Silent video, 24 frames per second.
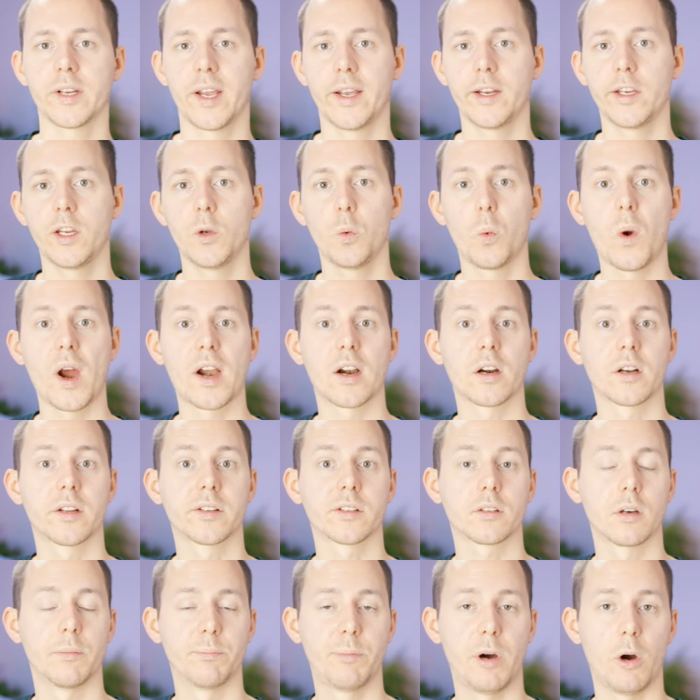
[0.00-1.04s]
any wireless
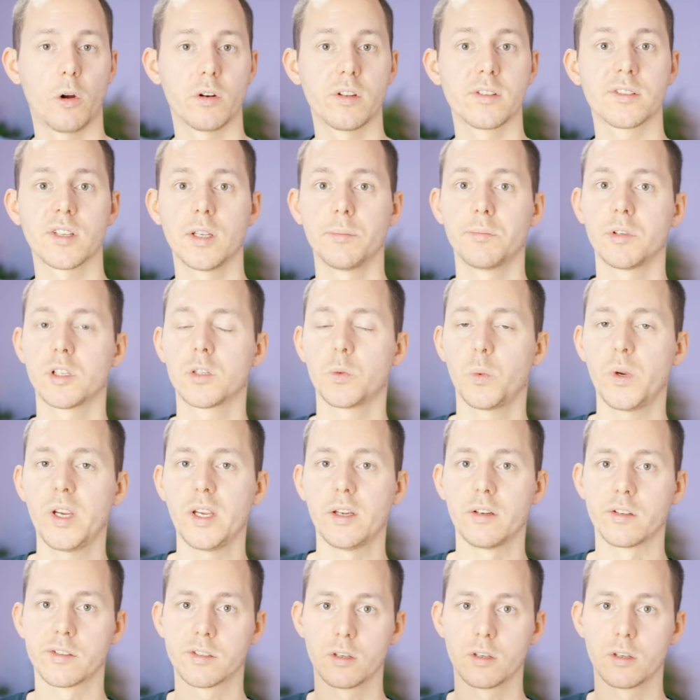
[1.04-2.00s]
components in between,